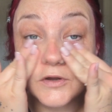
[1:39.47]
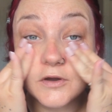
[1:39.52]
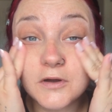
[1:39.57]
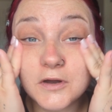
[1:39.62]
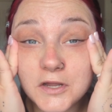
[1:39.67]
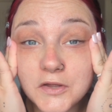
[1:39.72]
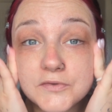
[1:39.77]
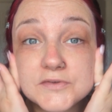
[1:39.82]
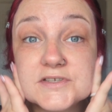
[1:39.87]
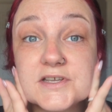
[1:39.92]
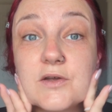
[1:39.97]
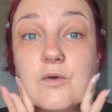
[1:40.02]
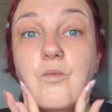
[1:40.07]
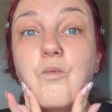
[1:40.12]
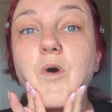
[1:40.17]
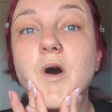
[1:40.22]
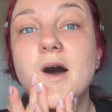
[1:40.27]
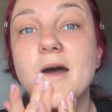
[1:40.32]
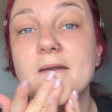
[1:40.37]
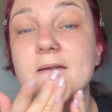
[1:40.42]
you're
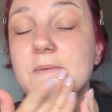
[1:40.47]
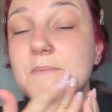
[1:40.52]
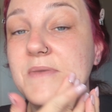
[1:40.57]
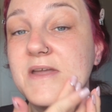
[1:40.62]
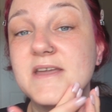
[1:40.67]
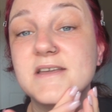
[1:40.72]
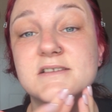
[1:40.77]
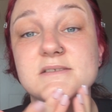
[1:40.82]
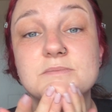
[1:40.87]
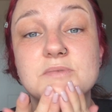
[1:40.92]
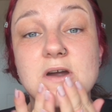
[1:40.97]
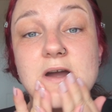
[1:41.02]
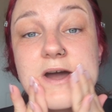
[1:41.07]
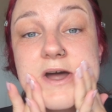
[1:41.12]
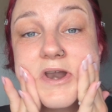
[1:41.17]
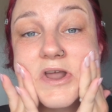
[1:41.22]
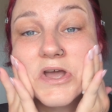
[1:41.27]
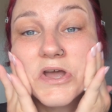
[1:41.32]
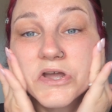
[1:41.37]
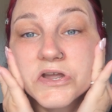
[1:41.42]
using water-based
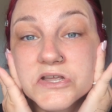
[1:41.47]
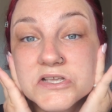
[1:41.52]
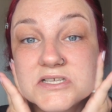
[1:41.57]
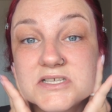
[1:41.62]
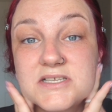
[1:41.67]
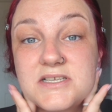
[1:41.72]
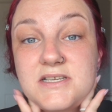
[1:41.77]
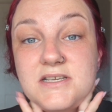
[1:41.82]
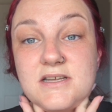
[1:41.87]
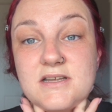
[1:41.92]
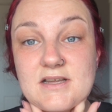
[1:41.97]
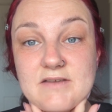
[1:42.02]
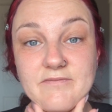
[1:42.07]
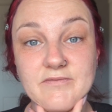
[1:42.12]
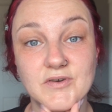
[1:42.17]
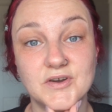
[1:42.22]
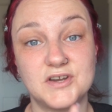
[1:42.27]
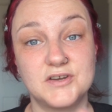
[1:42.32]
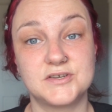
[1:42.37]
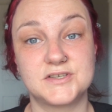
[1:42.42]
products
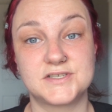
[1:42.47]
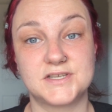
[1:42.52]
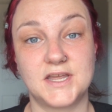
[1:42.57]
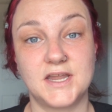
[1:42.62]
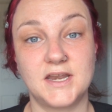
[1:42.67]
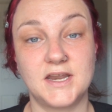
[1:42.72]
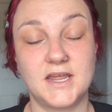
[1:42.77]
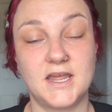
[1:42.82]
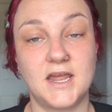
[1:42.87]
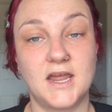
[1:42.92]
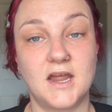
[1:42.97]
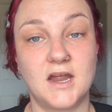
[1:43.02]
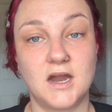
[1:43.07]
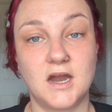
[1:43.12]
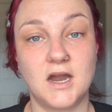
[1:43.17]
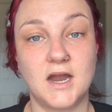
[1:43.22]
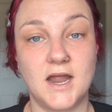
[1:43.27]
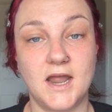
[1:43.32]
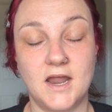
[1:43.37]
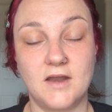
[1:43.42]
for your
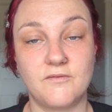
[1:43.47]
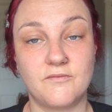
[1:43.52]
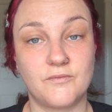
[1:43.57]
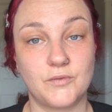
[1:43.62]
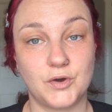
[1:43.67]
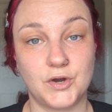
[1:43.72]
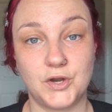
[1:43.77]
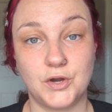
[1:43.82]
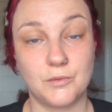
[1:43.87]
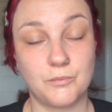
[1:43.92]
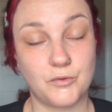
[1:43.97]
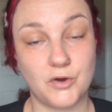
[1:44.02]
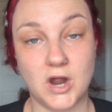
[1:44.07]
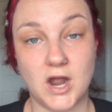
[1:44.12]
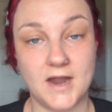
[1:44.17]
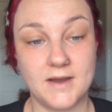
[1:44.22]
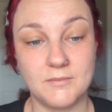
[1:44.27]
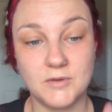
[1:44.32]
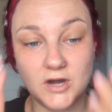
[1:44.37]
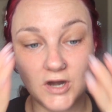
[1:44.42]
skincare and for your
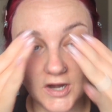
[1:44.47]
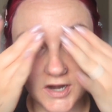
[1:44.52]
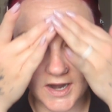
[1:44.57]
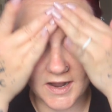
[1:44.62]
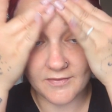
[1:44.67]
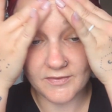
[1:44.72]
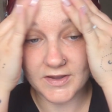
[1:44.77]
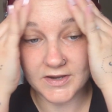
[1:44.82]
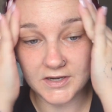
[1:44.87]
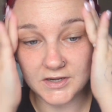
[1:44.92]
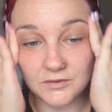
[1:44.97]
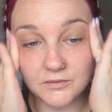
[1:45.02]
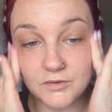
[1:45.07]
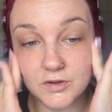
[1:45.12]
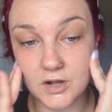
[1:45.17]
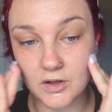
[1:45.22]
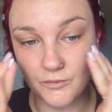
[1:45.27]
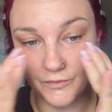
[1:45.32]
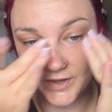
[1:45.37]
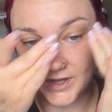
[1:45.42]
primer, and then you
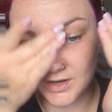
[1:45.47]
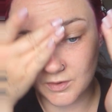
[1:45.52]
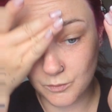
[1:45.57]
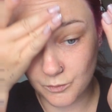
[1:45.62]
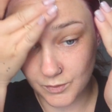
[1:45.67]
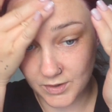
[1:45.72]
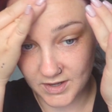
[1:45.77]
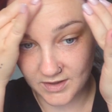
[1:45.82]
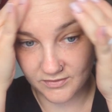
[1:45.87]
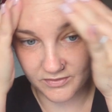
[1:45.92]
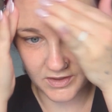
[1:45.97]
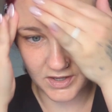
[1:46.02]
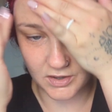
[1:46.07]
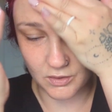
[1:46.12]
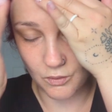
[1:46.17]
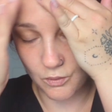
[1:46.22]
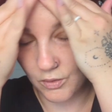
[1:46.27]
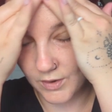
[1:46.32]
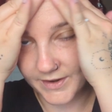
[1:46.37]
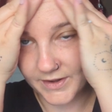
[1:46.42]
go in with an
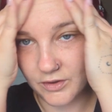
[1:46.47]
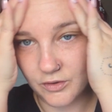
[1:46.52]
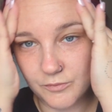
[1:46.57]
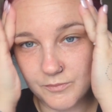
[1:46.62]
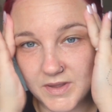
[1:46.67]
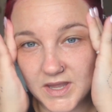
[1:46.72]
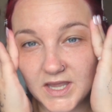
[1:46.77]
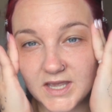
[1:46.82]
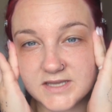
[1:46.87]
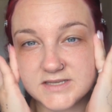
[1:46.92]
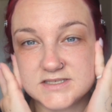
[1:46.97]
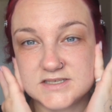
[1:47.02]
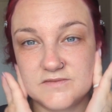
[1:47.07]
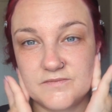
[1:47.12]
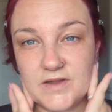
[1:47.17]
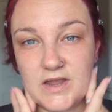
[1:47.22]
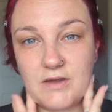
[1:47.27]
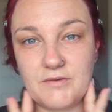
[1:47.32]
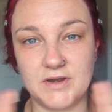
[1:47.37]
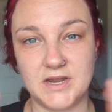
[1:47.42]
oil-based
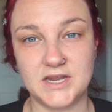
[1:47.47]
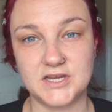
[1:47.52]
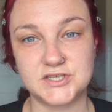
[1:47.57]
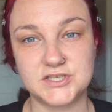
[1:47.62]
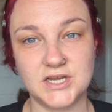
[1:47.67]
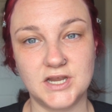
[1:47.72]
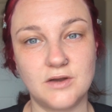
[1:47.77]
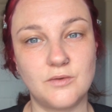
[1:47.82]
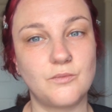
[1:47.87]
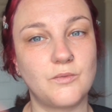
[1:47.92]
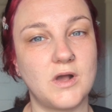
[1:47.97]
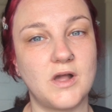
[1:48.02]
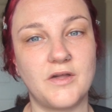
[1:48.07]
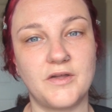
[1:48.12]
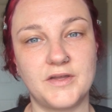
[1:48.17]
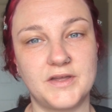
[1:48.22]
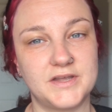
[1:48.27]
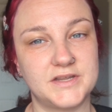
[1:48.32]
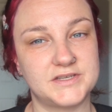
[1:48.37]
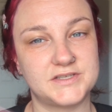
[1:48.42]
foundation,
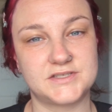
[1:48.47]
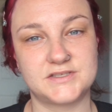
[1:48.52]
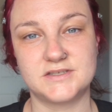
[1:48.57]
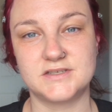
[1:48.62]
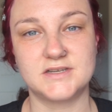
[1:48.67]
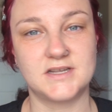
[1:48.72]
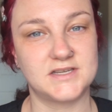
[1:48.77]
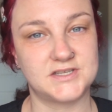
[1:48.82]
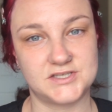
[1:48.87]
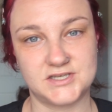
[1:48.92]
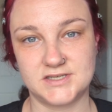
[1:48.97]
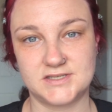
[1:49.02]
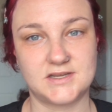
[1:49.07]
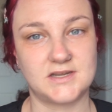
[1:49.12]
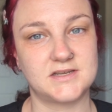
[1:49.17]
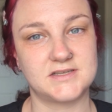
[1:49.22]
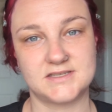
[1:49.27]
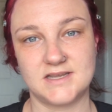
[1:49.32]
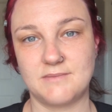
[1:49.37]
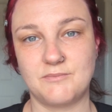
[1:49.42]
well, it's just
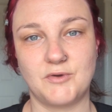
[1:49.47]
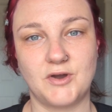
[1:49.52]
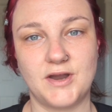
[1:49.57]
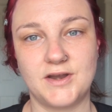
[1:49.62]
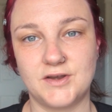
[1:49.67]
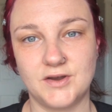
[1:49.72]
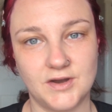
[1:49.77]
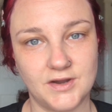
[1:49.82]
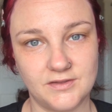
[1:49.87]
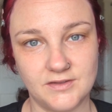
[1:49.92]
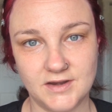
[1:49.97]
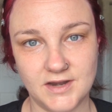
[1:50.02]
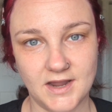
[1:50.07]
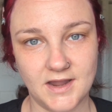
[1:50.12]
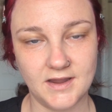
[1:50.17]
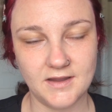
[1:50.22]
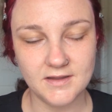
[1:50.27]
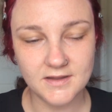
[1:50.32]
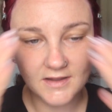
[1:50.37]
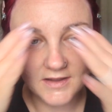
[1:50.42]
going to separate during the
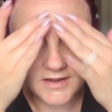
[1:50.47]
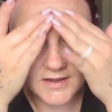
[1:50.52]
day.